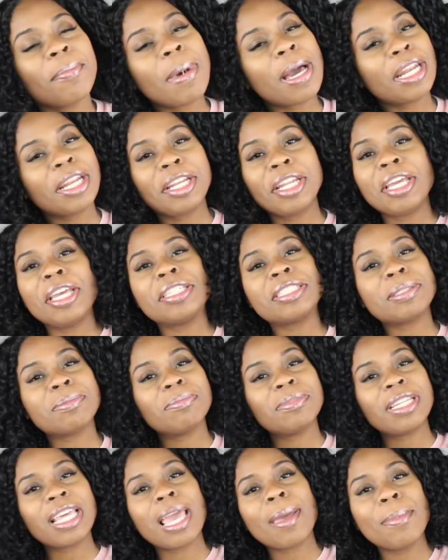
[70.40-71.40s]
Might have did
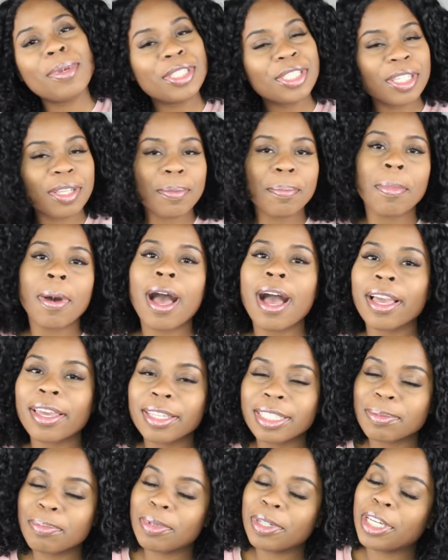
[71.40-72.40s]
some damage to the
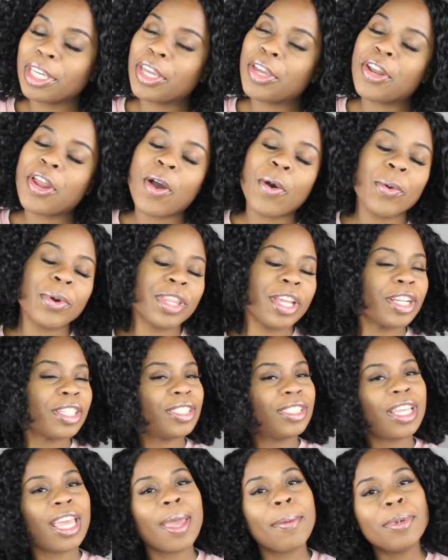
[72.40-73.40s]
pockets, but you know, when
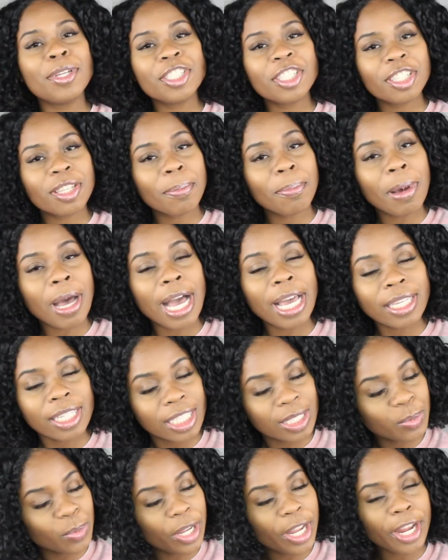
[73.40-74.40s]
there's damage to the
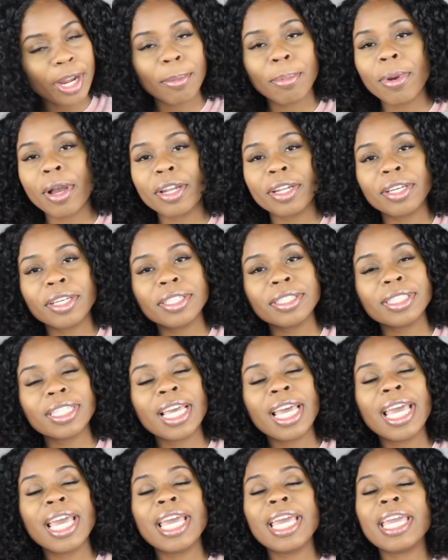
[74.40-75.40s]
pockets with hair products,
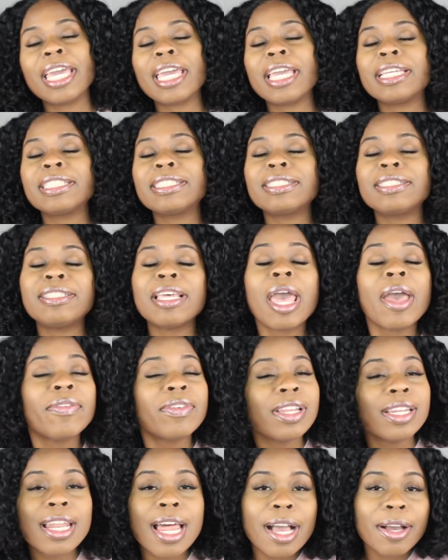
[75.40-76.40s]
it's
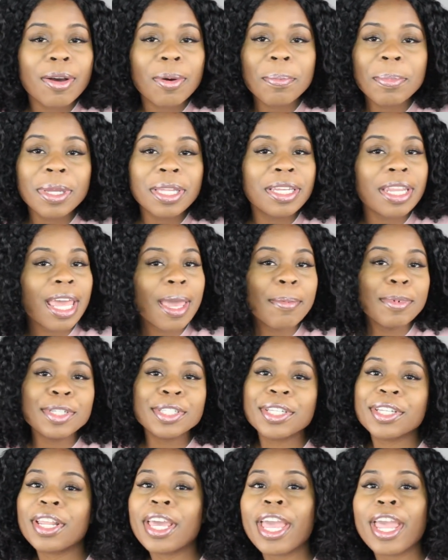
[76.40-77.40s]
definitely not gonna be damage
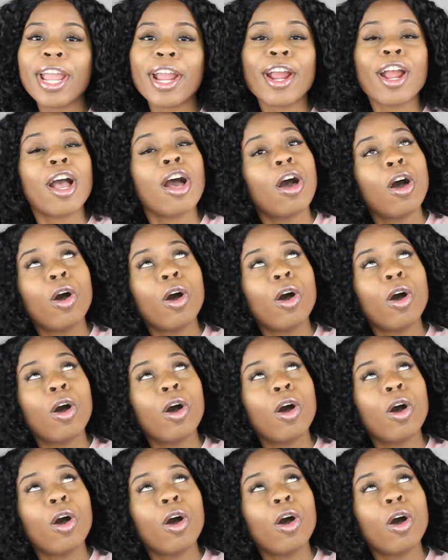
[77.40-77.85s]
to the hair.